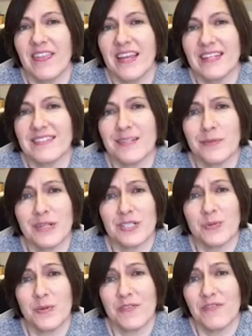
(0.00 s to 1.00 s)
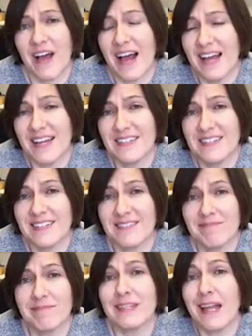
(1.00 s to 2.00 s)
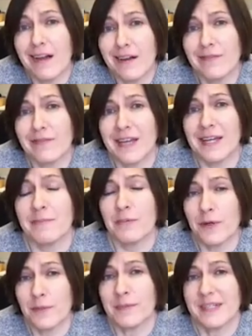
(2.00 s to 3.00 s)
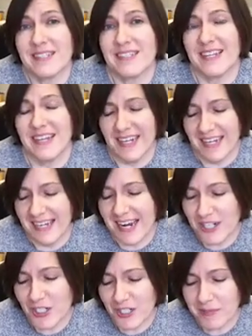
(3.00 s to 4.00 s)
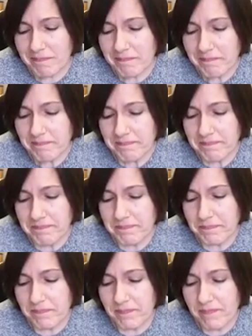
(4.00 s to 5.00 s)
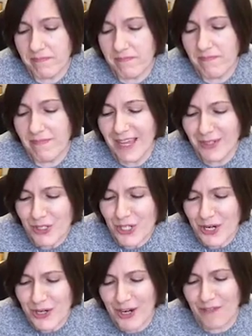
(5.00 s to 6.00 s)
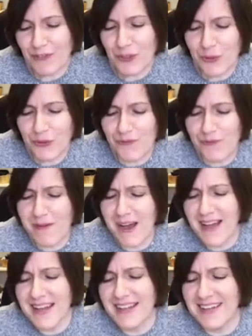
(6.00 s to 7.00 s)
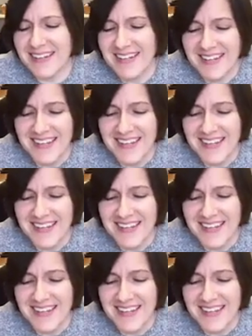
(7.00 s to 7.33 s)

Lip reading: things in which we find love and purpose and connection. I'll share a few of mine.